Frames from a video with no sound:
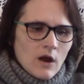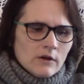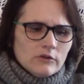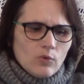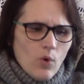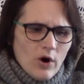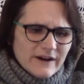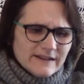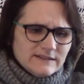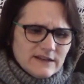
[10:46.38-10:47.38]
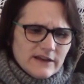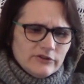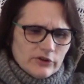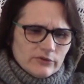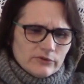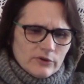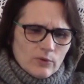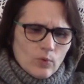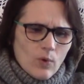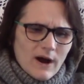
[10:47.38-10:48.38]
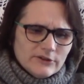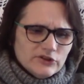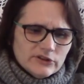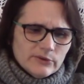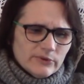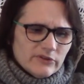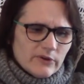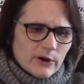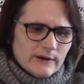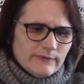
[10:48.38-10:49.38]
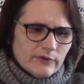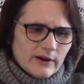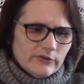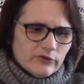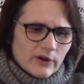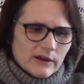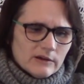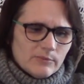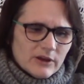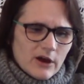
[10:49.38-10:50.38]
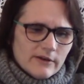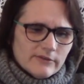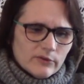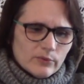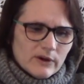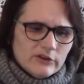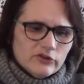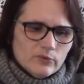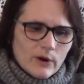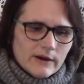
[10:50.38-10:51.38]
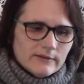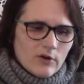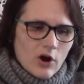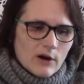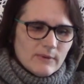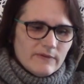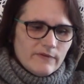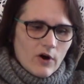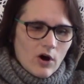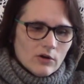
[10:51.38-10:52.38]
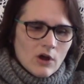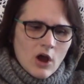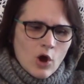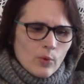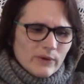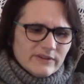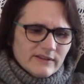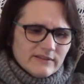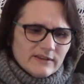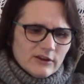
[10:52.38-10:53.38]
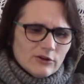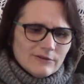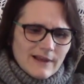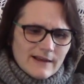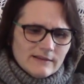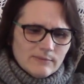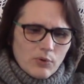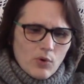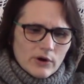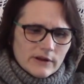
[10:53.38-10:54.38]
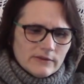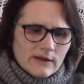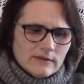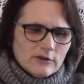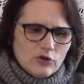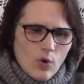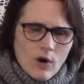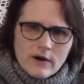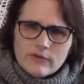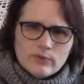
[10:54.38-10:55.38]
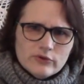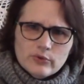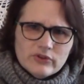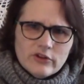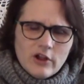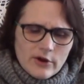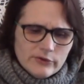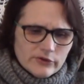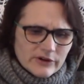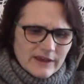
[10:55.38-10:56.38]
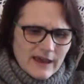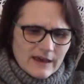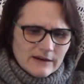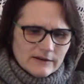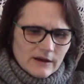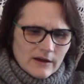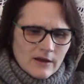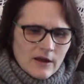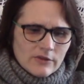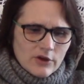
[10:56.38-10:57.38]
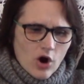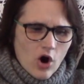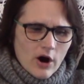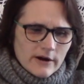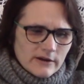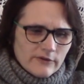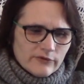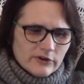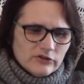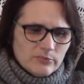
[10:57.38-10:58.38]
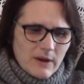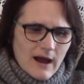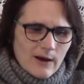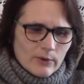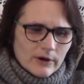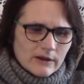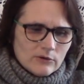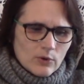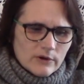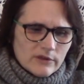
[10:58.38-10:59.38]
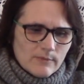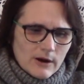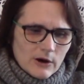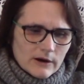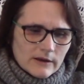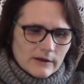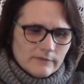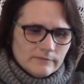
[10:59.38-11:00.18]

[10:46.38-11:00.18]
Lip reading: The war continued. Washington was very frustrated because the region where his army fought was considered less important than the North, which was closer to Canada, the heart of French power in North America.